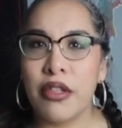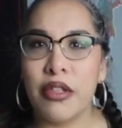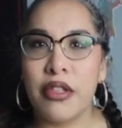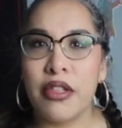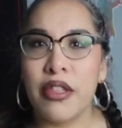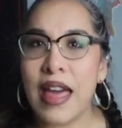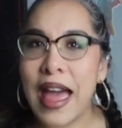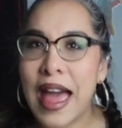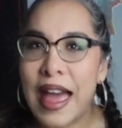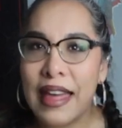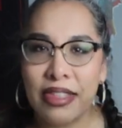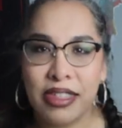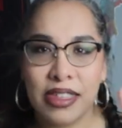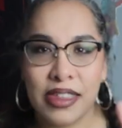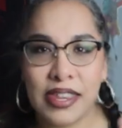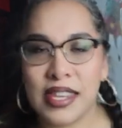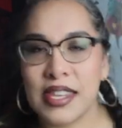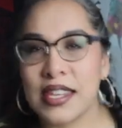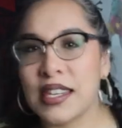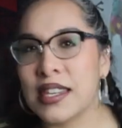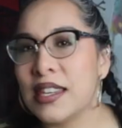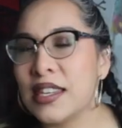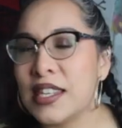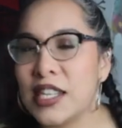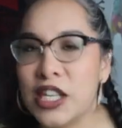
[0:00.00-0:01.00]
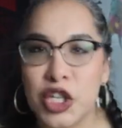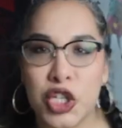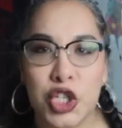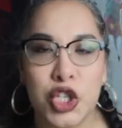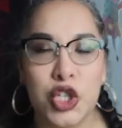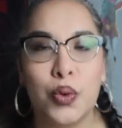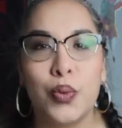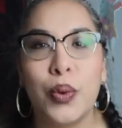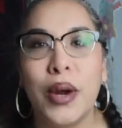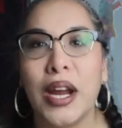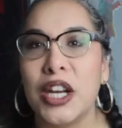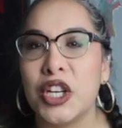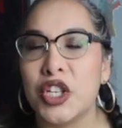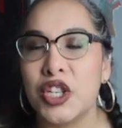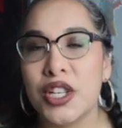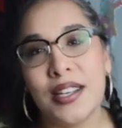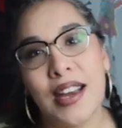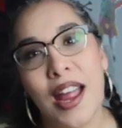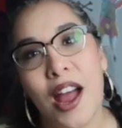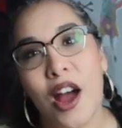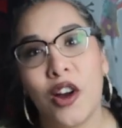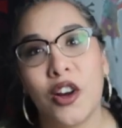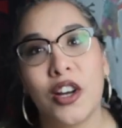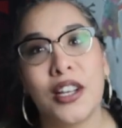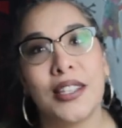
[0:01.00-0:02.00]
that situation
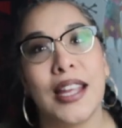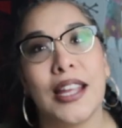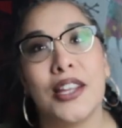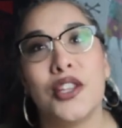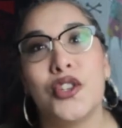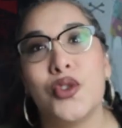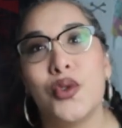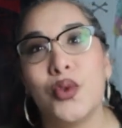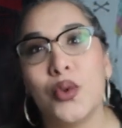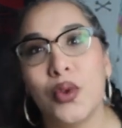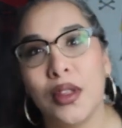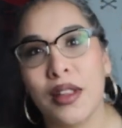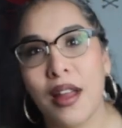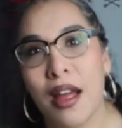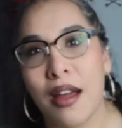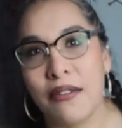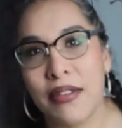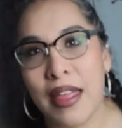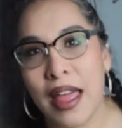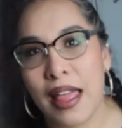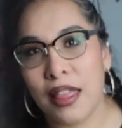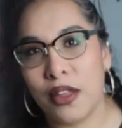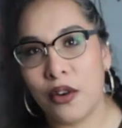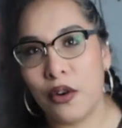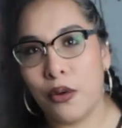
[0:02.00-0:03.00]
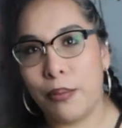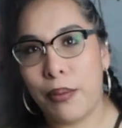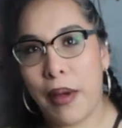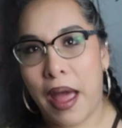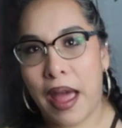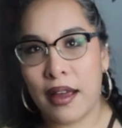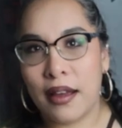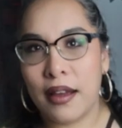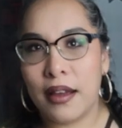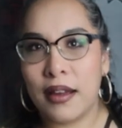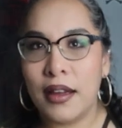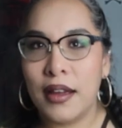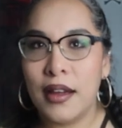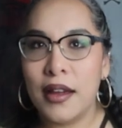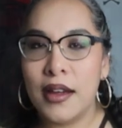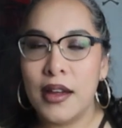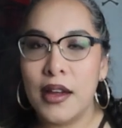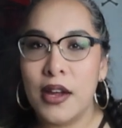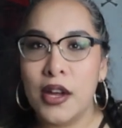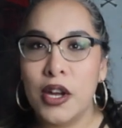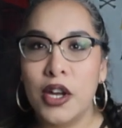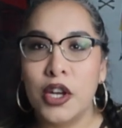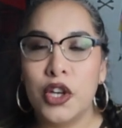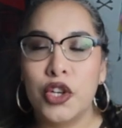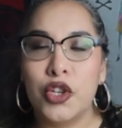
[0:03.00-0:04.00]
out because i do love that little back
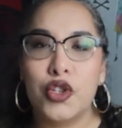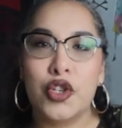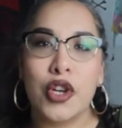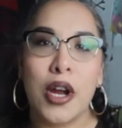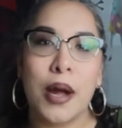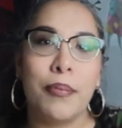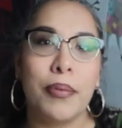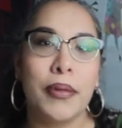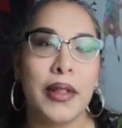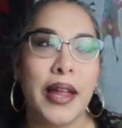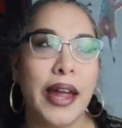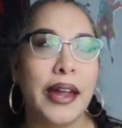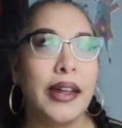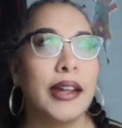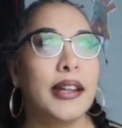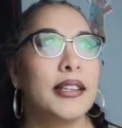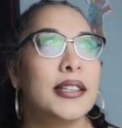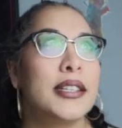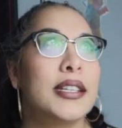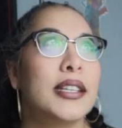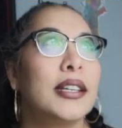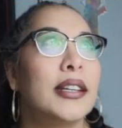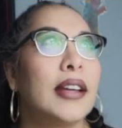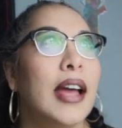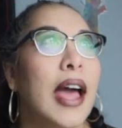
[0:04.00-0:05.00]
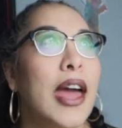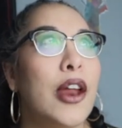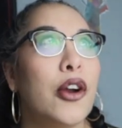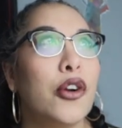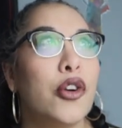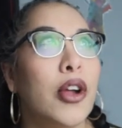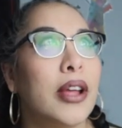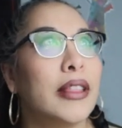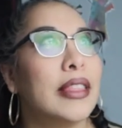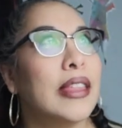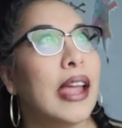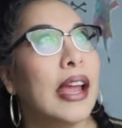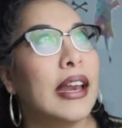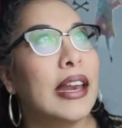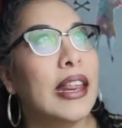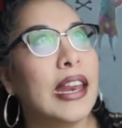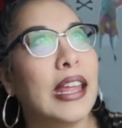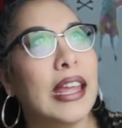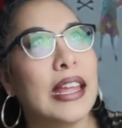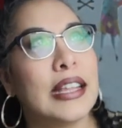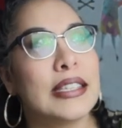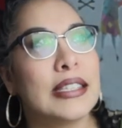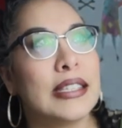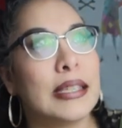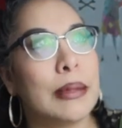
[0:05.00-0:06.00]
drop light i don't know i think i need to
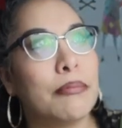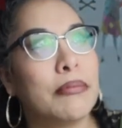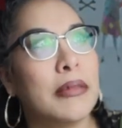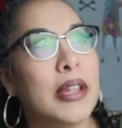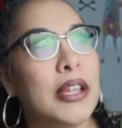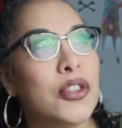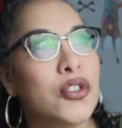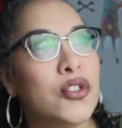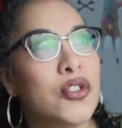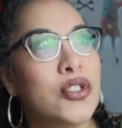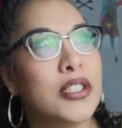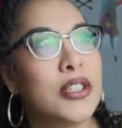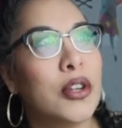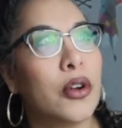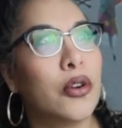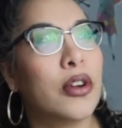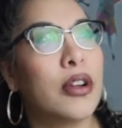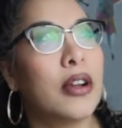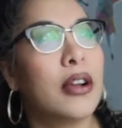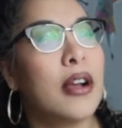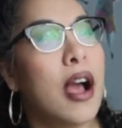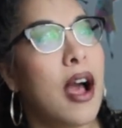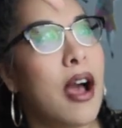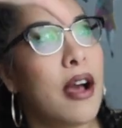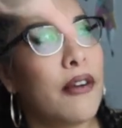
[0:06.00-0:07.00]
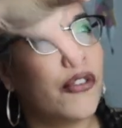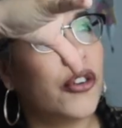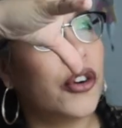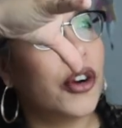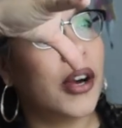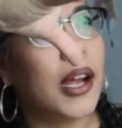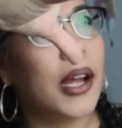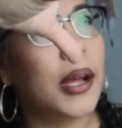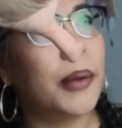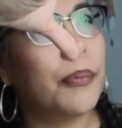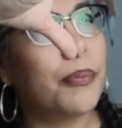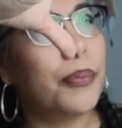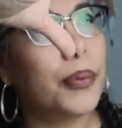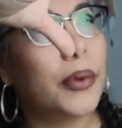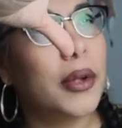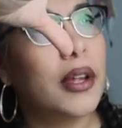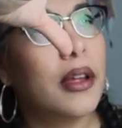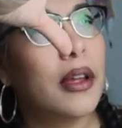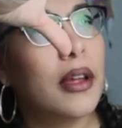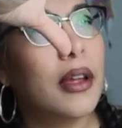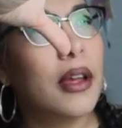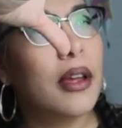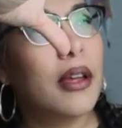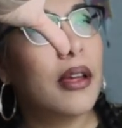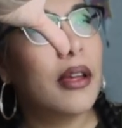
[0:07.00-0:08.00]
get something to still cover up
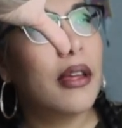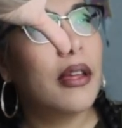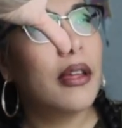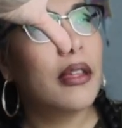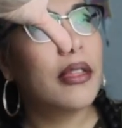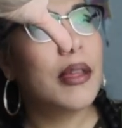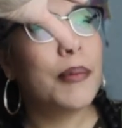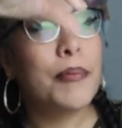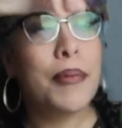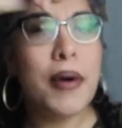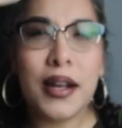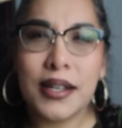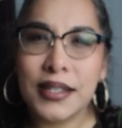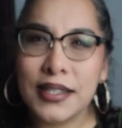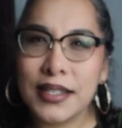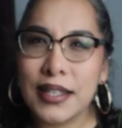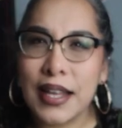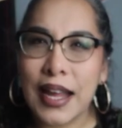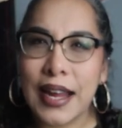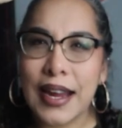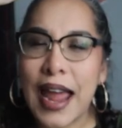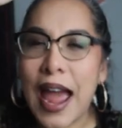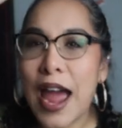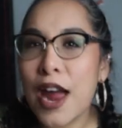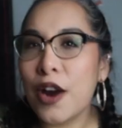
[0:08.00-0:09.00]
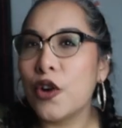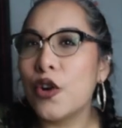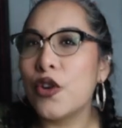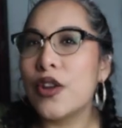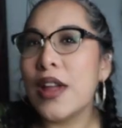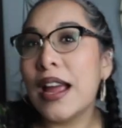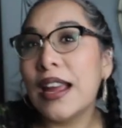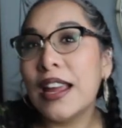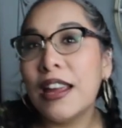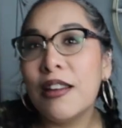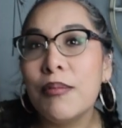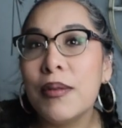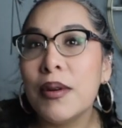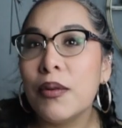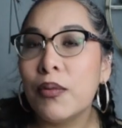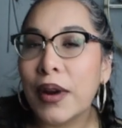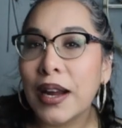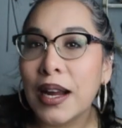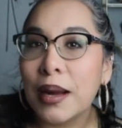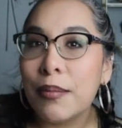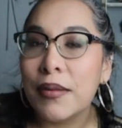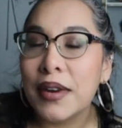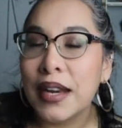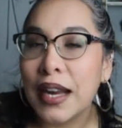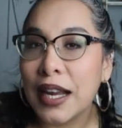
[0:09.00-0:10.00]
the box light. I don't know. Y'all give me
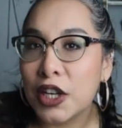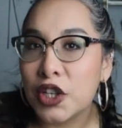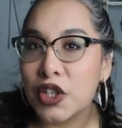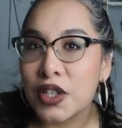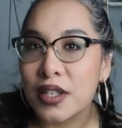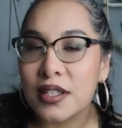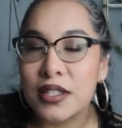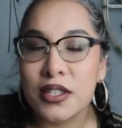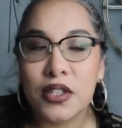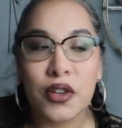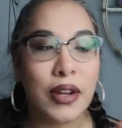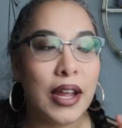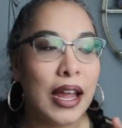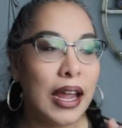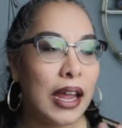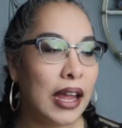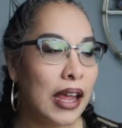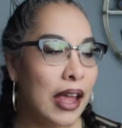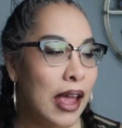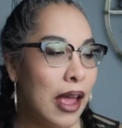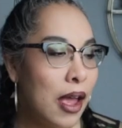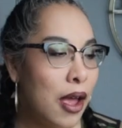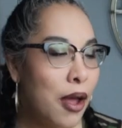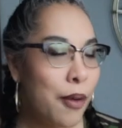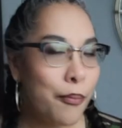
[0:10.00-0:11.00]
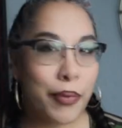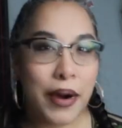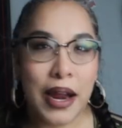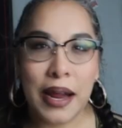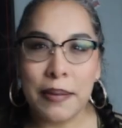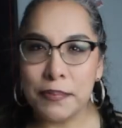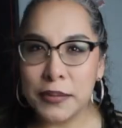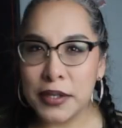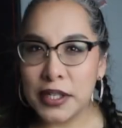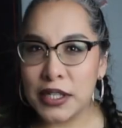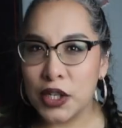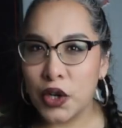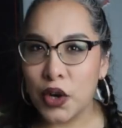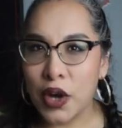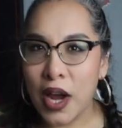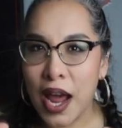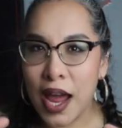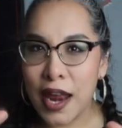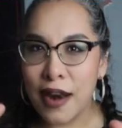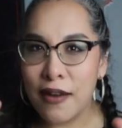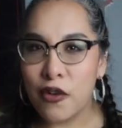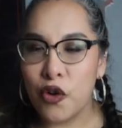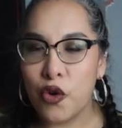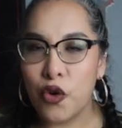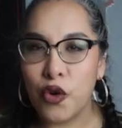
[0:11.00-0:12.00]
recommendations, okay? But I'm still
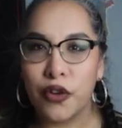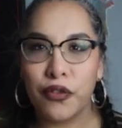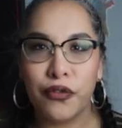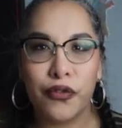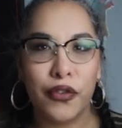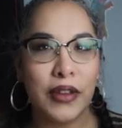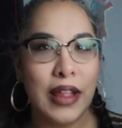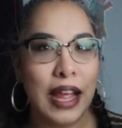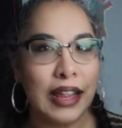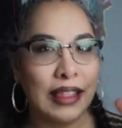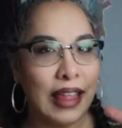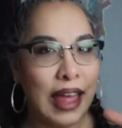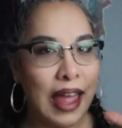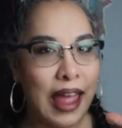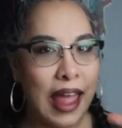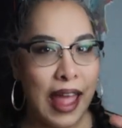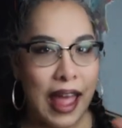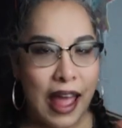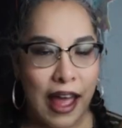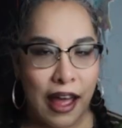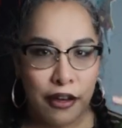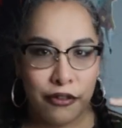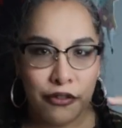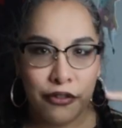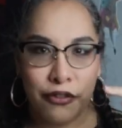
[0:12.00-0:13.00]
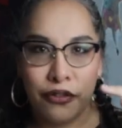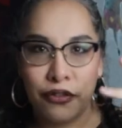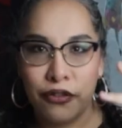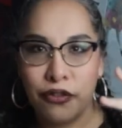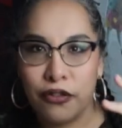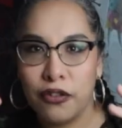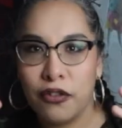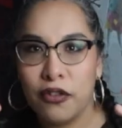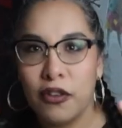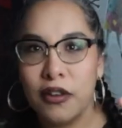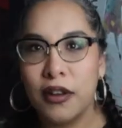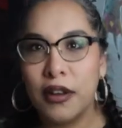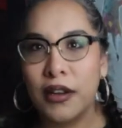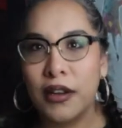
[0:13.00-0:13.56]
kind of going for like the half